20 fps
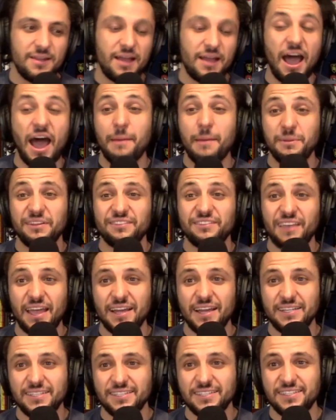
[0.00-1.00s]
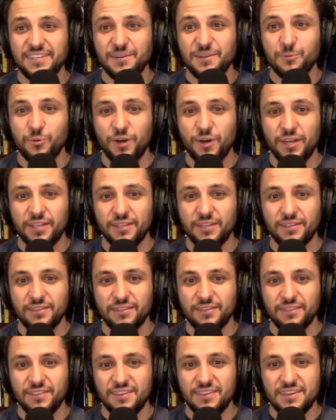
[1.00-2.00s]
I'm excited to see what
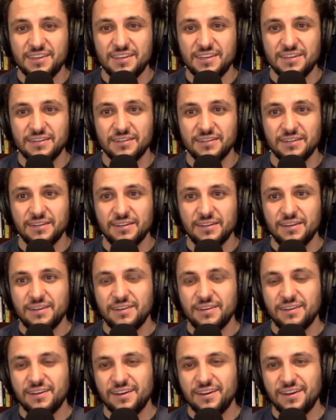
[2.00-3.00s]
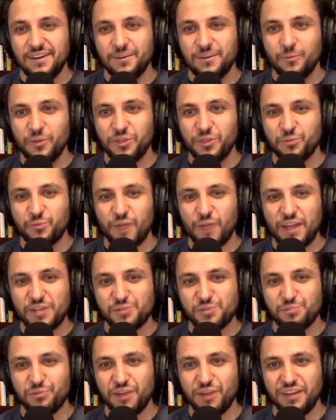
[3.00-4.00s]
the
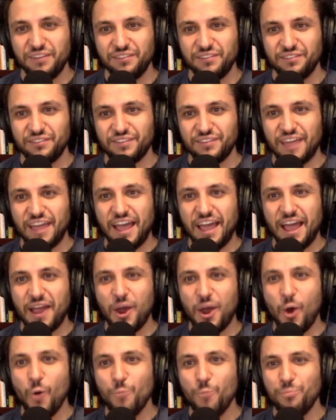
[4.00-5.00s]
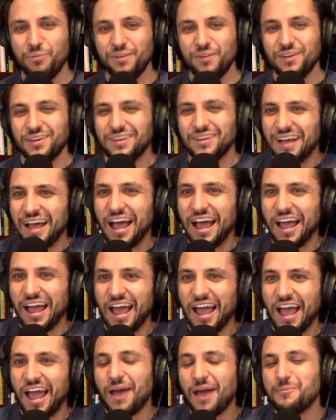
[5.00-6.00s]
ranch brings. I
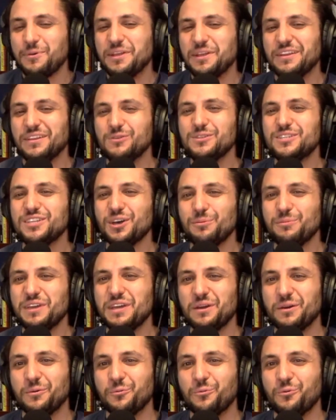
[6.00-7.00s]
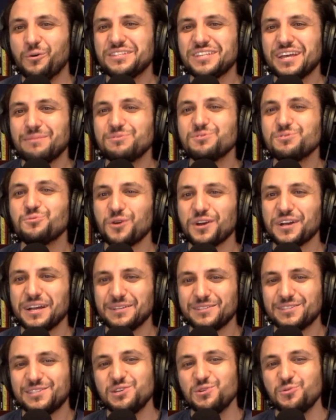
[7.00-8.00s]
mean, you tell me, what types of
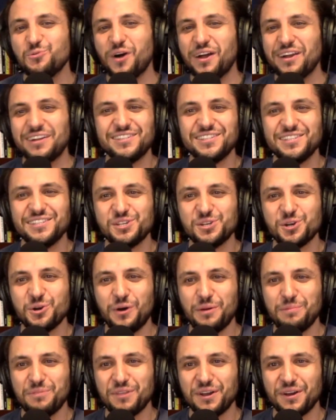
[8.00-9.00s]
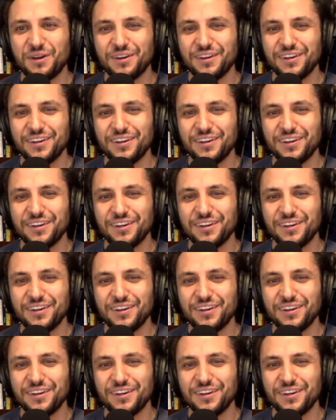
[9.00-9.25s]
workouts do you want to see show up there?